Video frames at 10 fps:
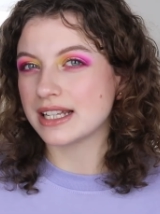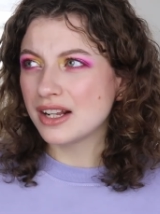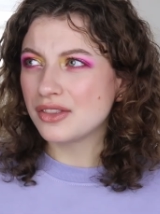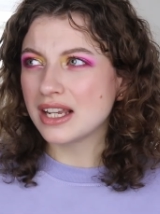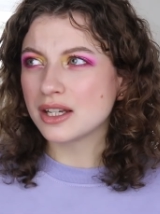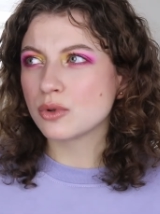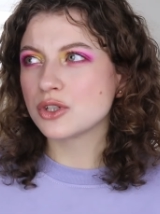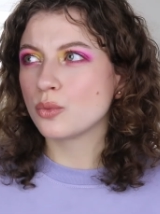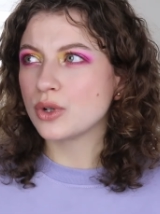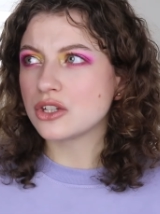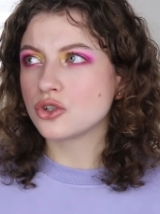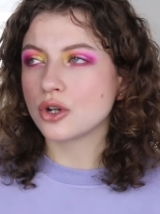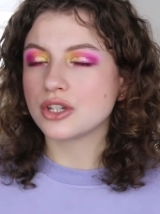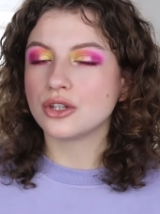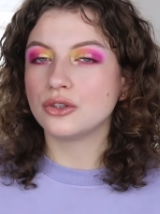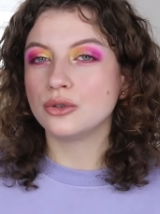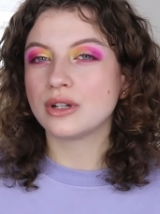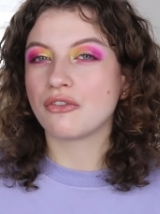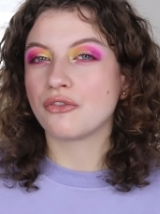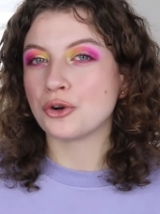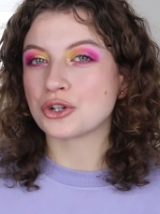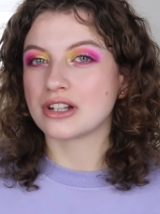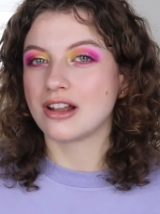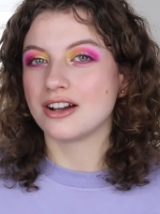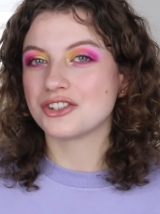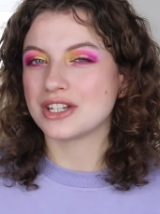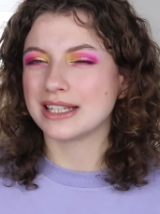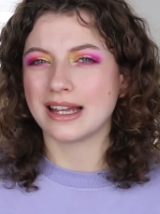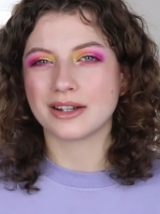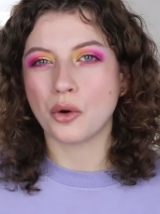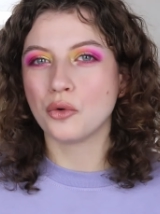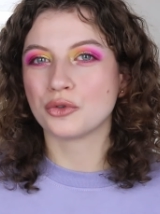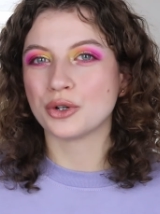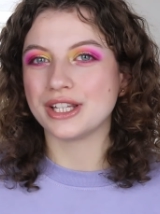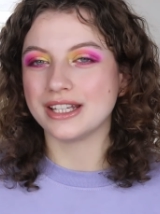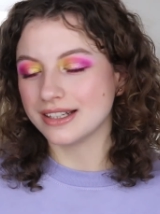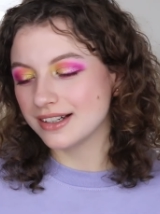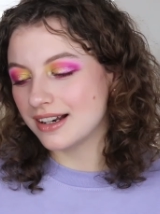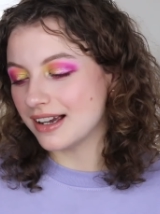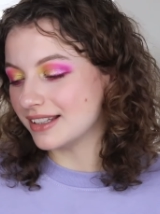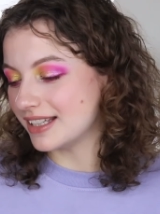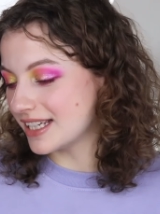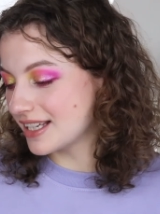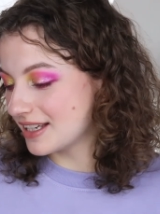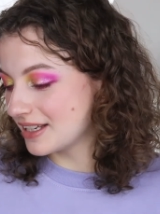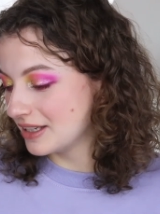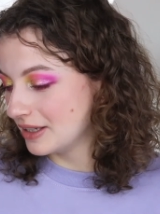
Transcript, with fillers: And I think it was a weird choice to do their first launch in like over a year like this.